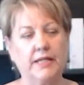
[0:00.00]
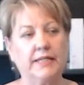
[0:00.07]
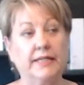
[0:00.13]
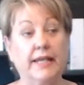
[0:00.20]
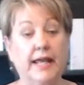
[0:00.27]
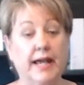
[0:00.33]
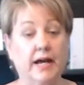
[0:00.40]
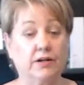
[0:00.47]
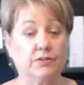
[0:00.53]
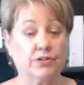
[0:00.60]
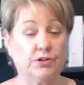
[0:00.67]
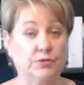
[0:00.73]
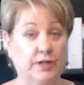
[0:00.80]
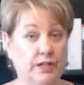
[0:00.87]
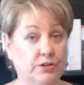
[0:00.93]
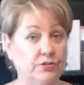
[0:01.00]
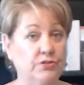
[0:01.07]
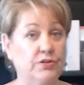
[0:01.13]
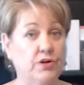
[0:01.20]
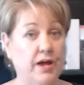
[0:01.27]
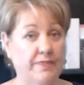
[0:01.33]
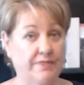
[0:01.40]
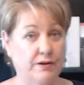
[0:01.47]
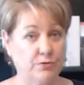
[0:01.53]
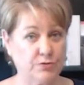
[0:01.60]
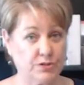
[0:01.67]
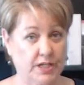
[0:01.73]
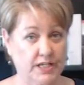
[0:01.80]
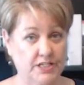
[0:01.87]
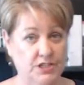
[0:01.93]
Now you enter
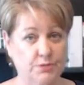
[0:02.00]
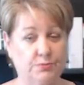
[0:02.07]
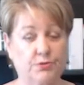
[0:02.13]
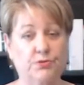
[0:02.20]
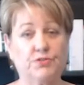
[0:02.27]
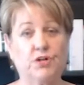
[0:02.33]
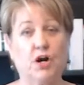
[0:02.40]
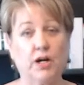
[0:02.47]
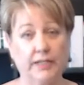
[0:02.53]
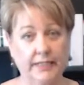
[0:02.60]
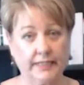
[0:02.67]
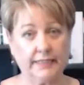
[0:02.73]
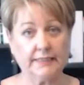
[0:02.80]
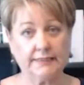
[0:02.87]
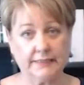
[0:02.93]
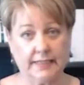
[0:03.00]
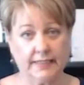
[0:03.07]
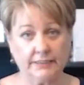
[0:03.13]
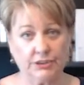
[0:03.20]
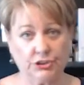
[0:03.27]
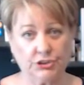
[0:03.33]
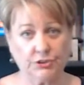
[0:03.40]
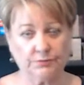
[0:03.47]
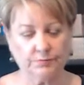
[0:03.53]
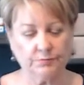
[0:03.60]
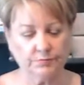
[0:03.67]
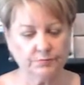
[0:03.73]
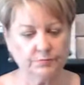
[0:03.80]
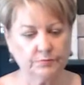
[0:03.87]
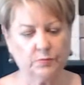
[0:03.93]
those customers on InTouch,
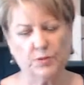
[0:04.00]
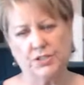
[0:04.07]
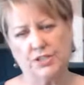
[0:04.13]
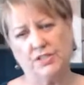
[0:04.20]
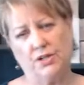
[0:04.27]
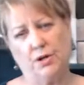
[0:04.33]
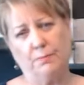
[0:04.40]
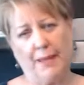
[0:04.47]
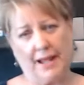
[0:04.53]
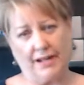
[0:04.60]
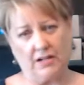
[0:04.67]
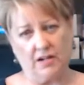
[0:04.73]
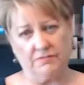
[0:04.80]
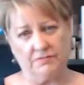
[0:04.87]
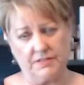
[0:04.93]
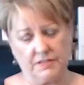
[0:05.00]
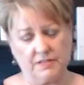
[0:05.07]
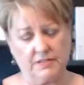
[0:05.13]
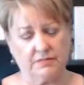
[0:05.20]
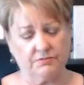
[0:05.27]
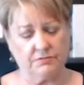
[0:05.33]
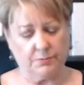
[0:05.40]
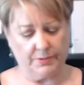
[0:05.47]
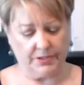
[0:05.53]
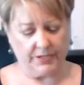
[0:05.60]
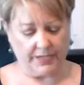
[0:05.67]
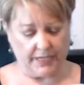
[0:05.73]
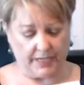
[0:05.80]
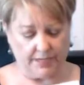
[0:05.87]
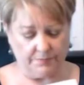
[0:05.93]
which is our back office for Mary
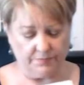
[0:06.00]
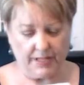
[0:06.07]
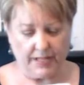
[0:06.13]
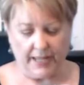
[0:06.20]
Kay.